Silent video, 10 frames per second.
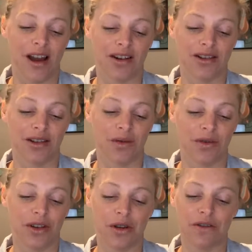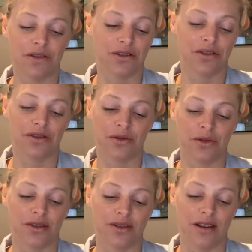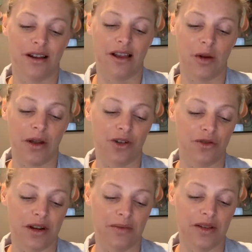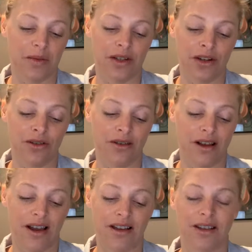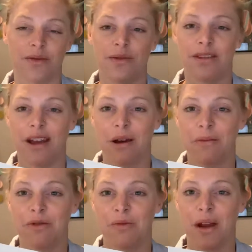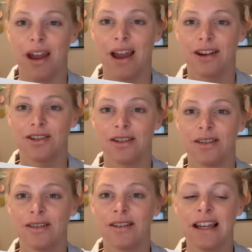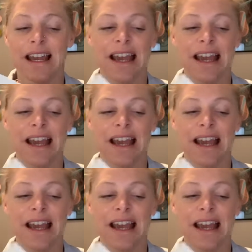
actions with the universal source and allow my dreams to materialize with the help through my actions.